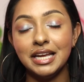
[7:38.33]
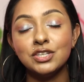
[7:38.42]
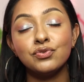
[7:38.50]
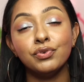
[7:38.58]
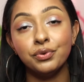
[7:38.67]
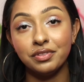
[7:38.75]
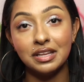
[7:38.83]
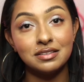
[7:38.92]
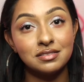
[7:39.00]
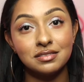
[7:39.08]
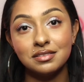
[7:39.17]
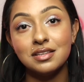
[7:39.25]
it's
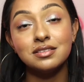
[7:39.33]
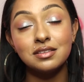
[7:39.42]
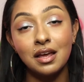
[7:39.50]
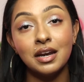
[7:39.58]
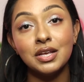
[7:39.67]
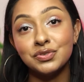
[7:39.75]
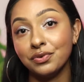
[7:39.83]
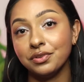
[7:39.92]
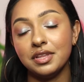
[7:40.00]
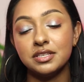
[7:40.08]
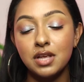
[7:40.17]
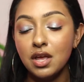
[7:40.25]
ruthless. The sun is
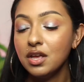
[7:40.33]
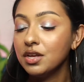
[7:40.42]
ruthless.